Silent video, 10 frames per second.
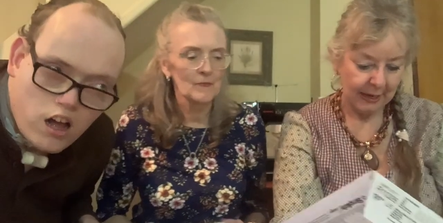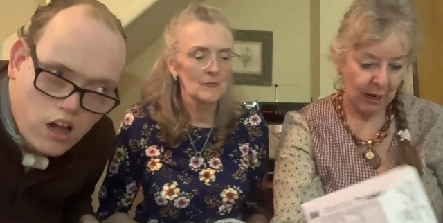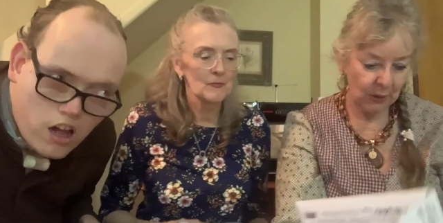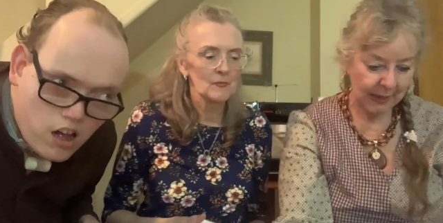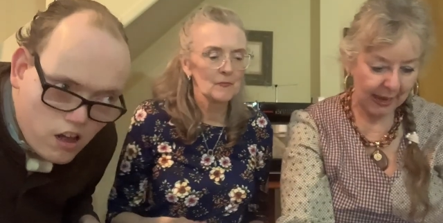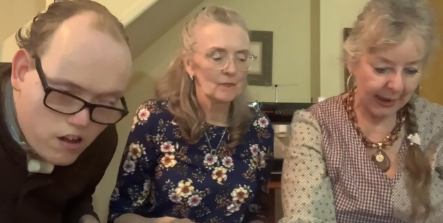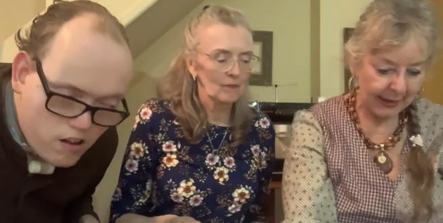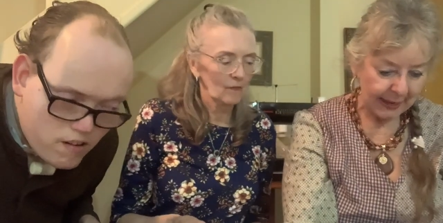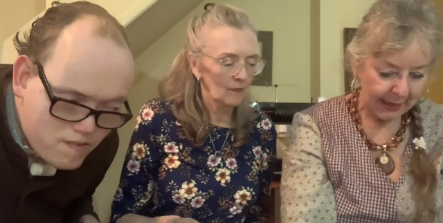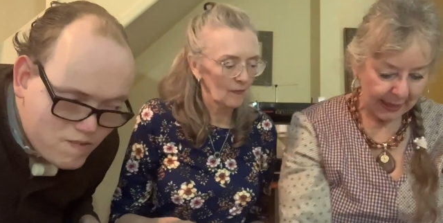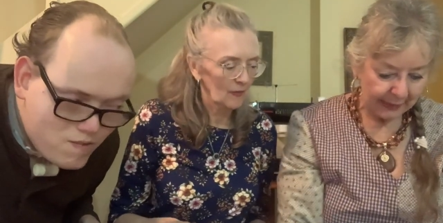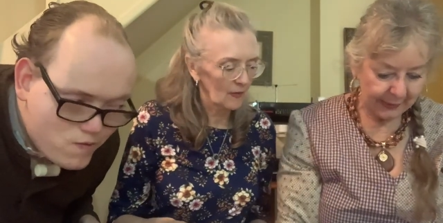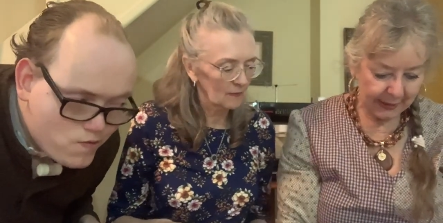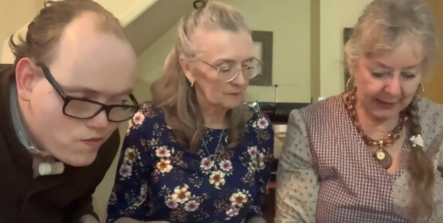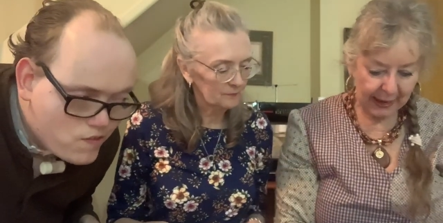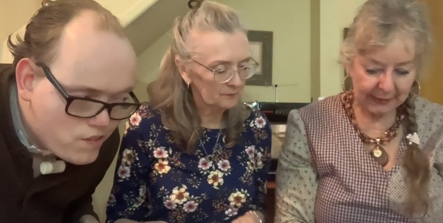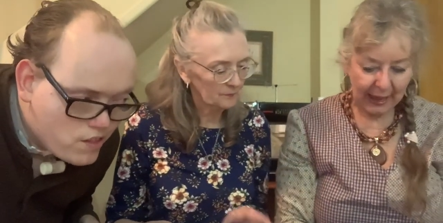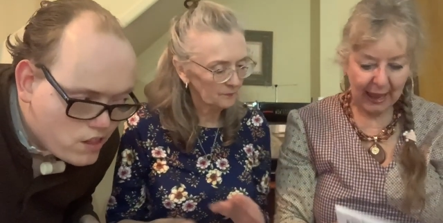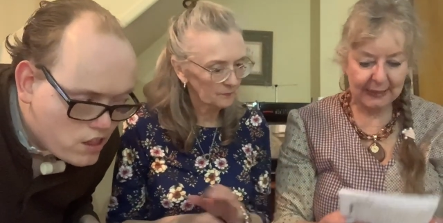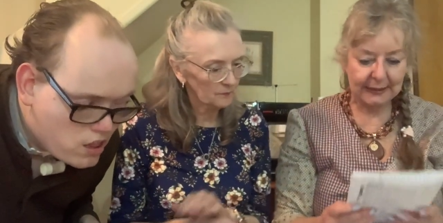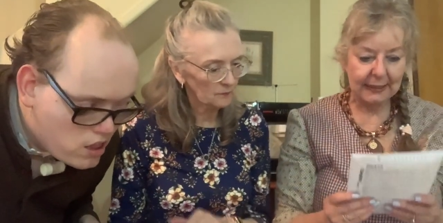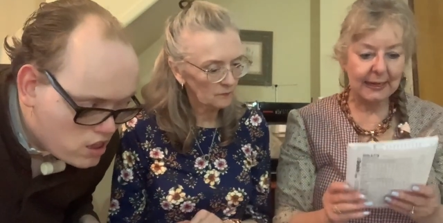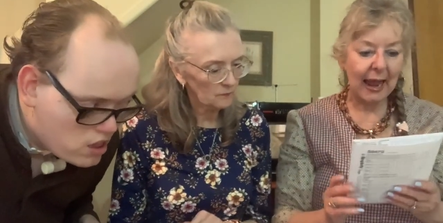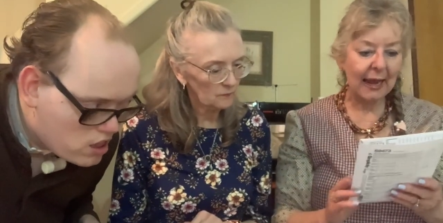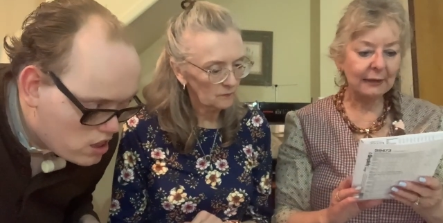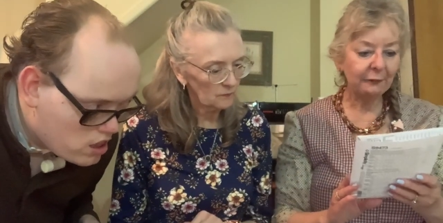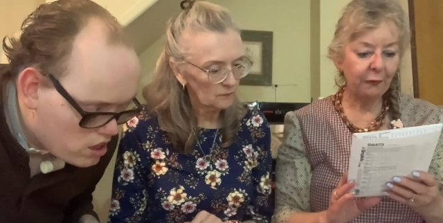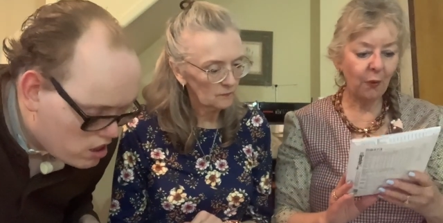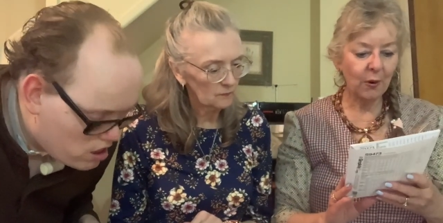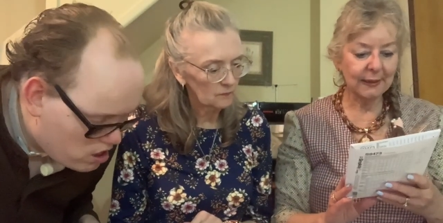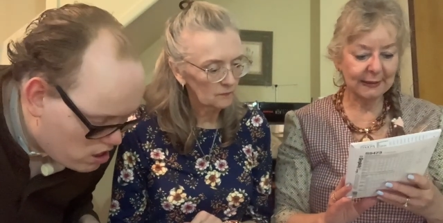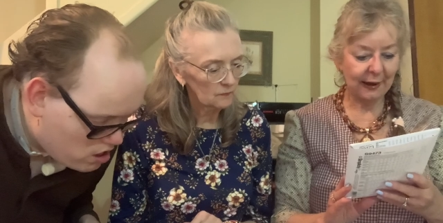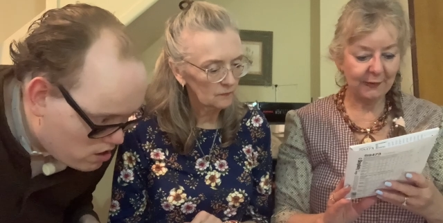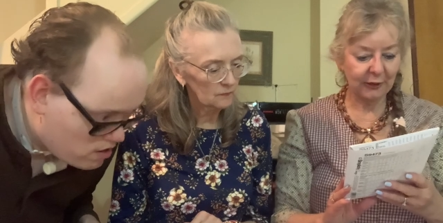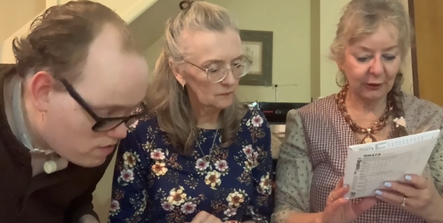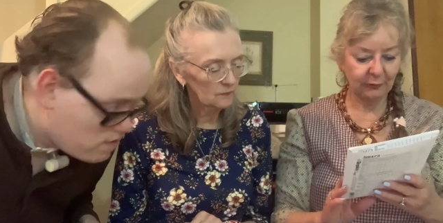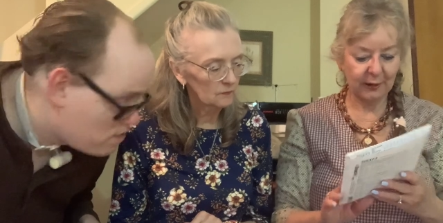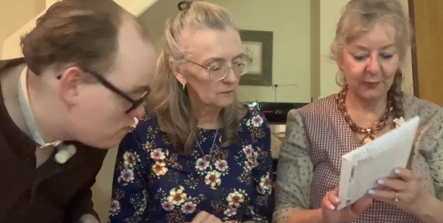Speaker 1: Okay, then I got 9473,